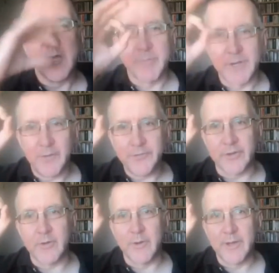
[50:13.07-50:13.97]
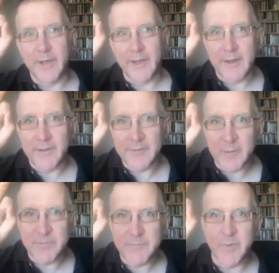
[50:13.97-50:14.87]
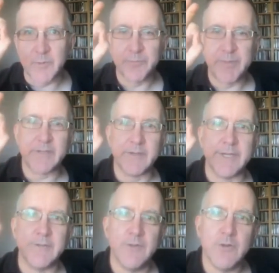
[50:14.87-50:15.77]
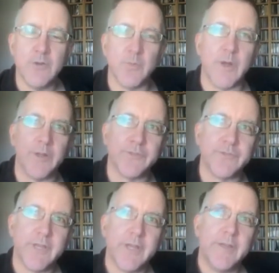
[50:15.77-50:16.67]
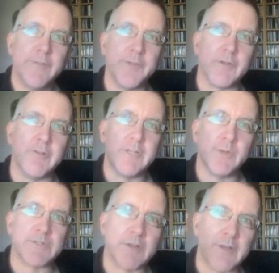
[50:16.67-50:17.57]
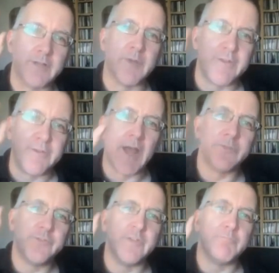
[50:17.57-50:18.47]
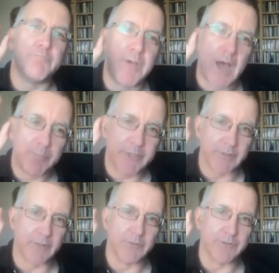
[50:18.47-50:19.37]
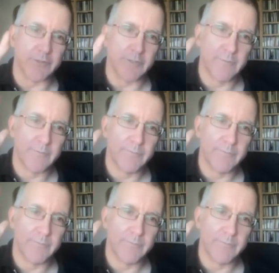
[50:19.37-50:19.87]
But also, I think that what was particularly new was the degree to which I talked about Nazi popular culture,